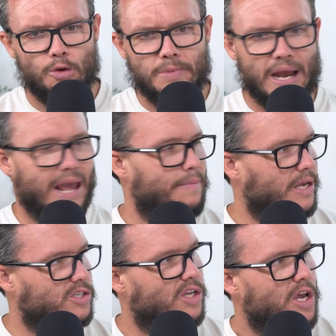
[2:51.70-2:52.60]
group
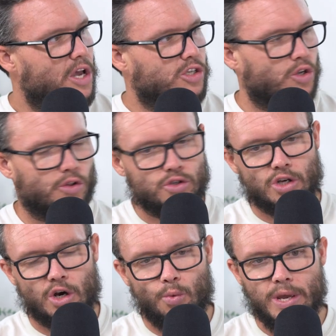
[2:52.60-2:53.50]
dynamics. Yep. So they'll
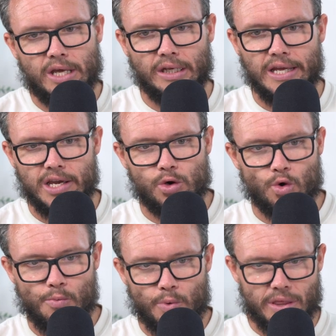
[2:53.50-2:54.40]
start a weekly
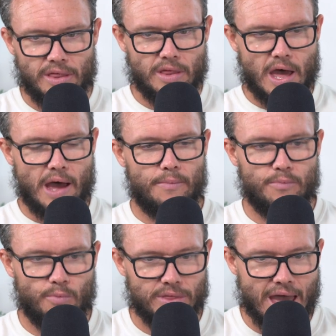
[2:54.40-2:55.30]
group with
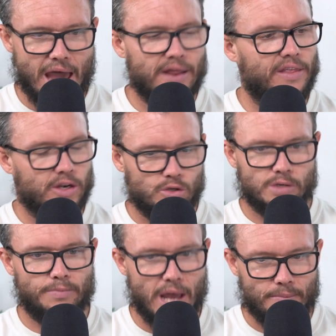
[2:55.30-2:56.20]
that and then do
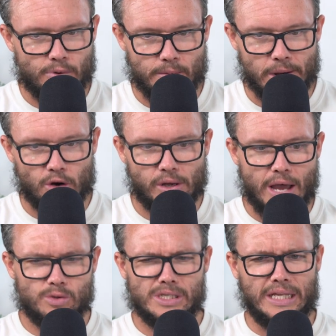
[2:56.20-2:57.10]
some premarital
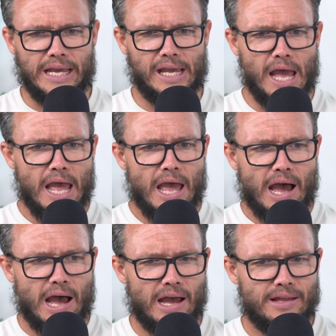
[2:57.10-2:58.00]
counseling.
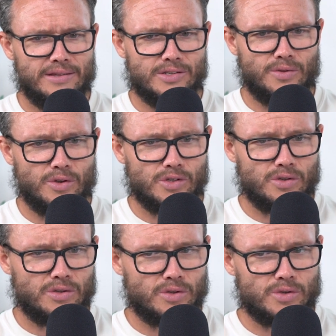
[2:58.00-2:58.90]
So those
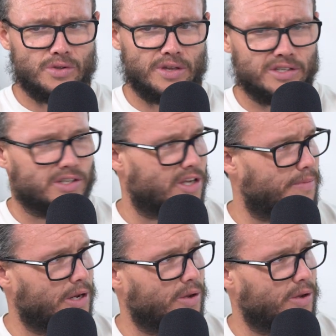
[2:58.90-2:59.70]
are things he's going to be